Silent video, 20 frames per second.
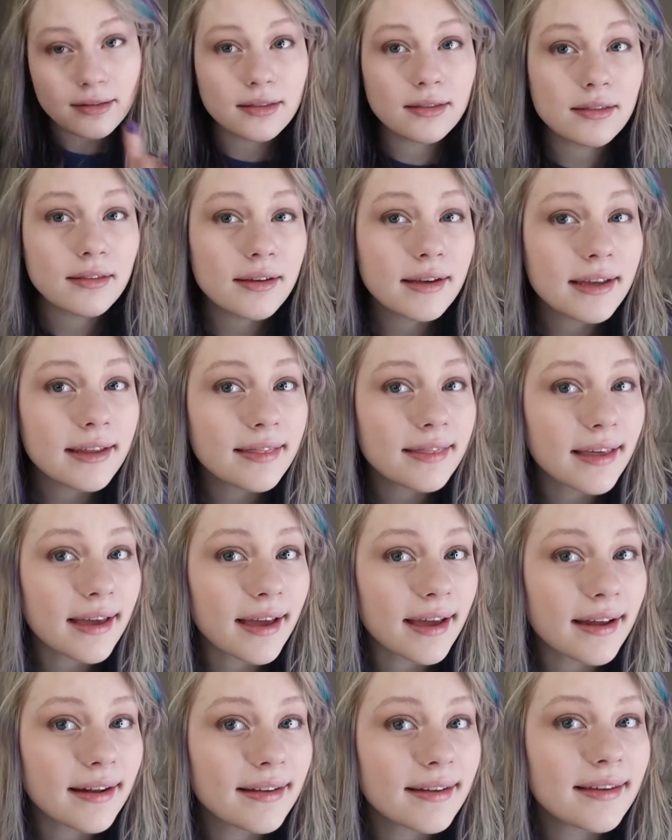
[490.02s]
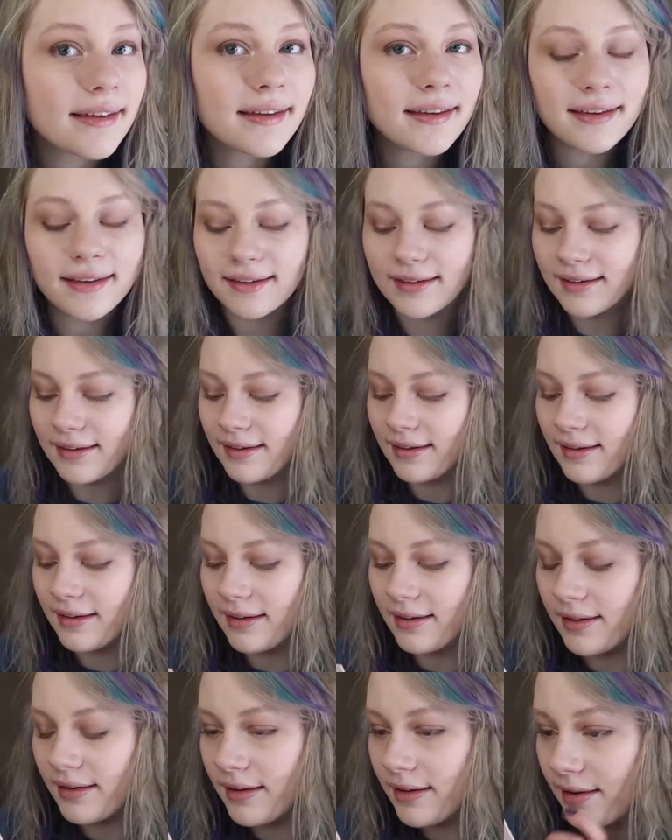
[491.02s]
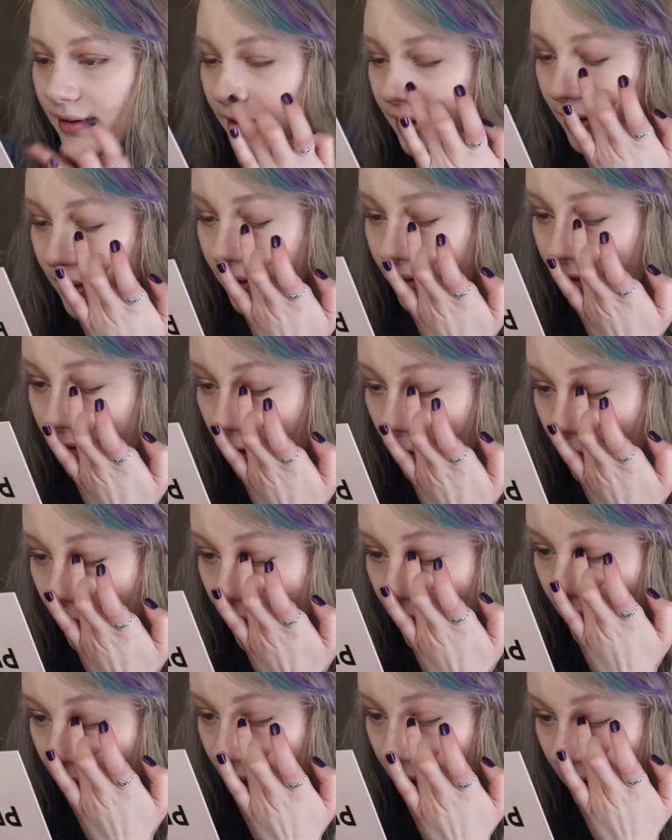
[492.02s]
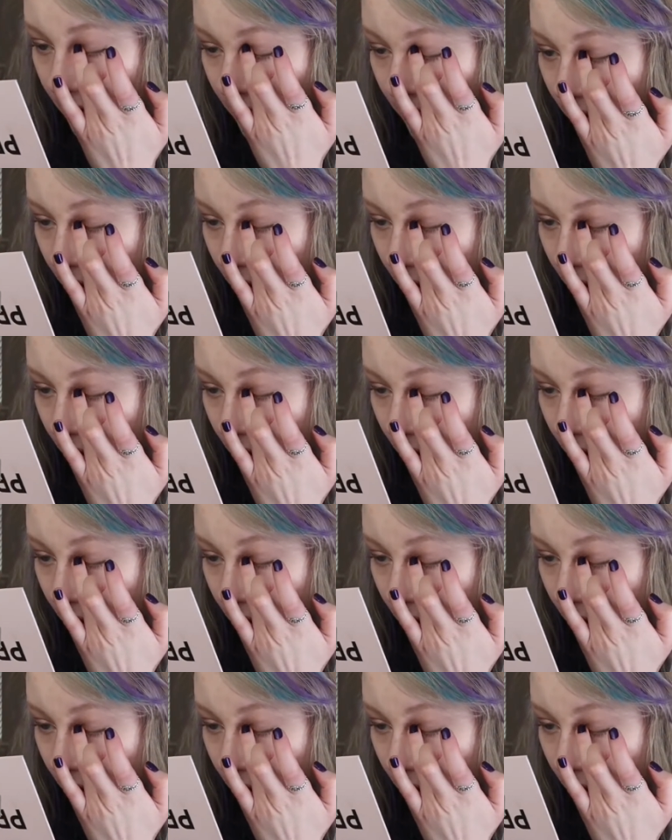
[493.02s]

Look at that. It's so pretty.